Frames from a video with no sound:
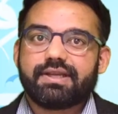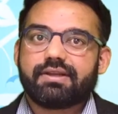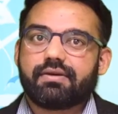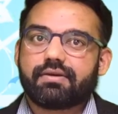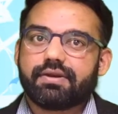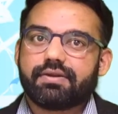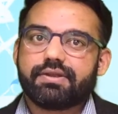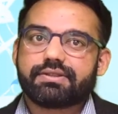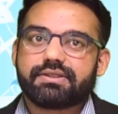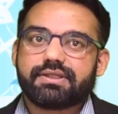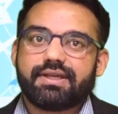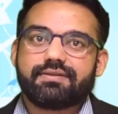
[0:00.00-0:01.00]

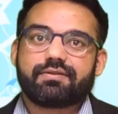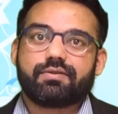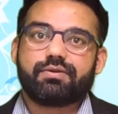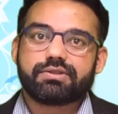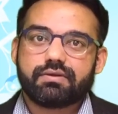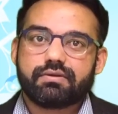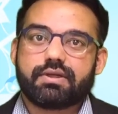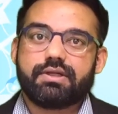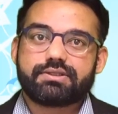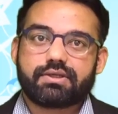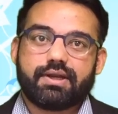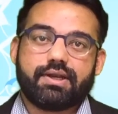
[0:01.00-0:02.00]
organization has social,
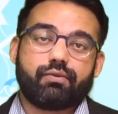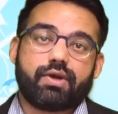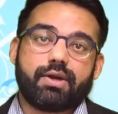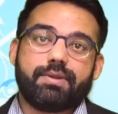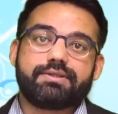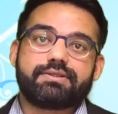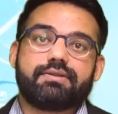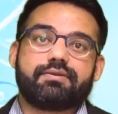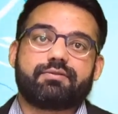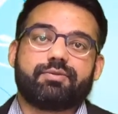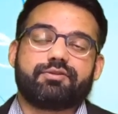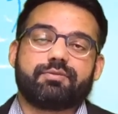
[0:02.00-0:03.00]
cultural, and environmental
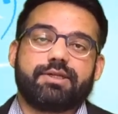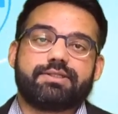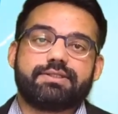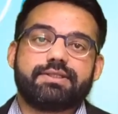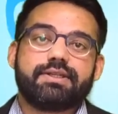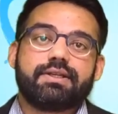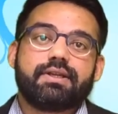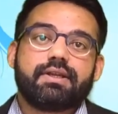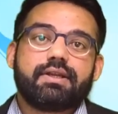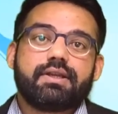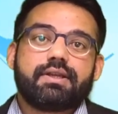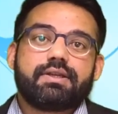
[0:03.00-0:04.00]
responsibility
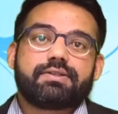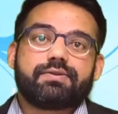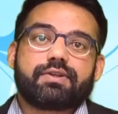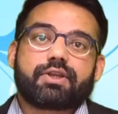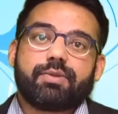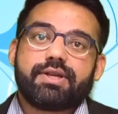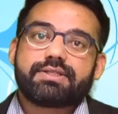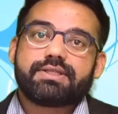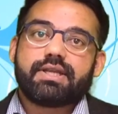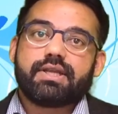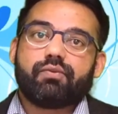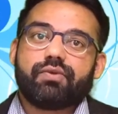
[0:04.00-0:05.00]
to the community
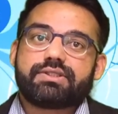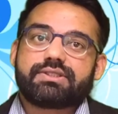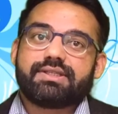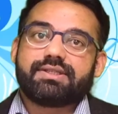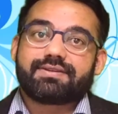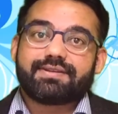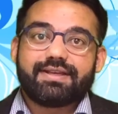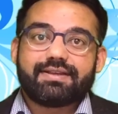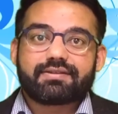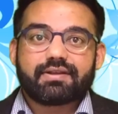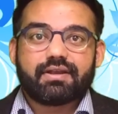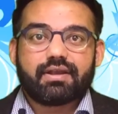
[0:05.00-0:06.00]
in which it
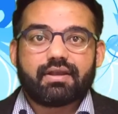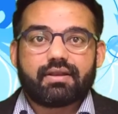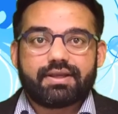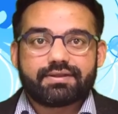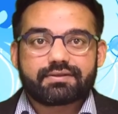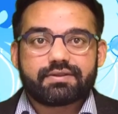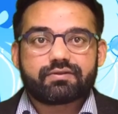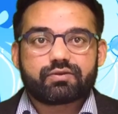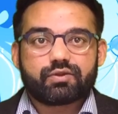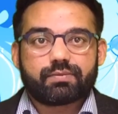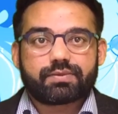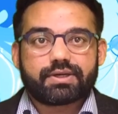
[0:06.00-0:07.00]
seeks a license
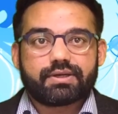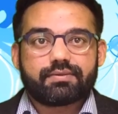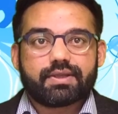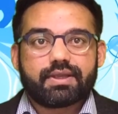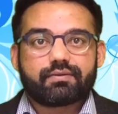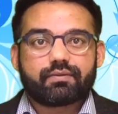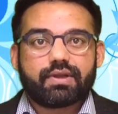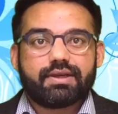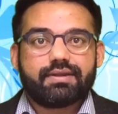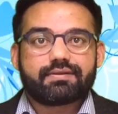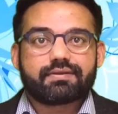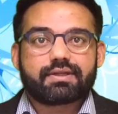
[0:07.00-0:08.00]
to operate, as well
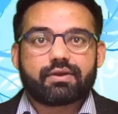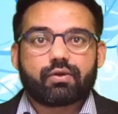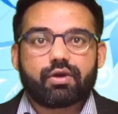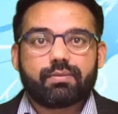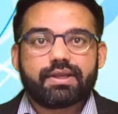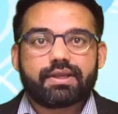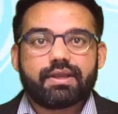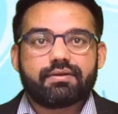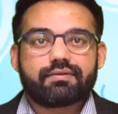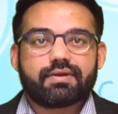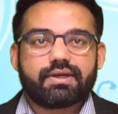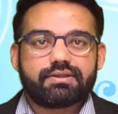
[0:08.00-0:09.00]
as economic and
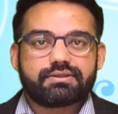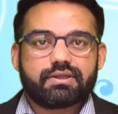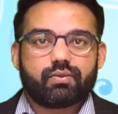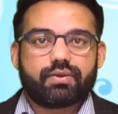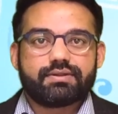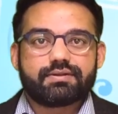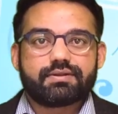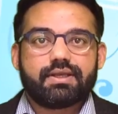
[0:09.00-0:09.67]
financial ones